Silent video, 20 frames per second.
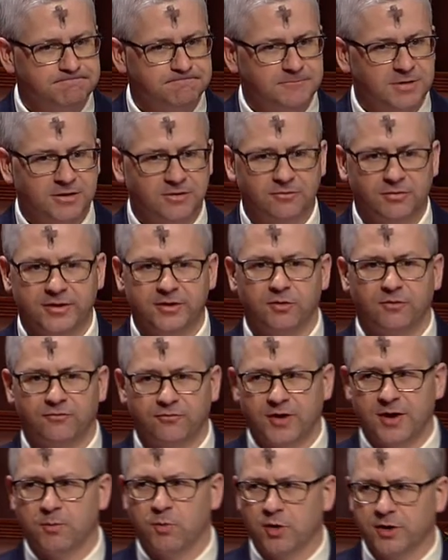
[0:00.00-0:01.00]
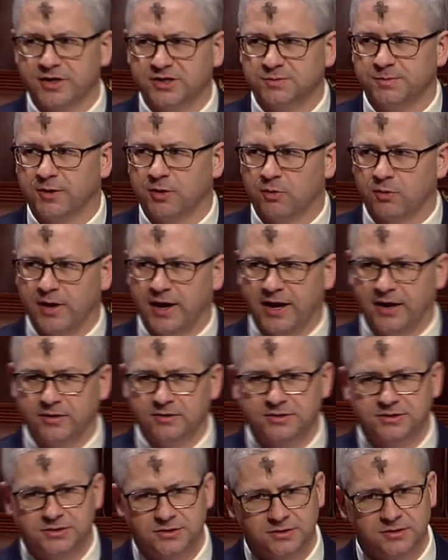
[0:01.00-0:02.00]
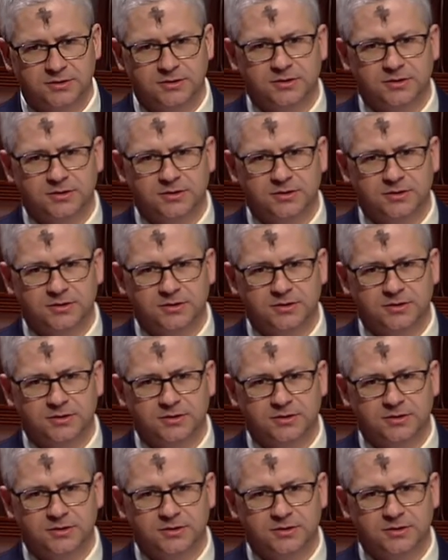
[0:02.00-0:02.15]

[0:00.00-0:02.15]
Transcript: Now, the legal framework has been around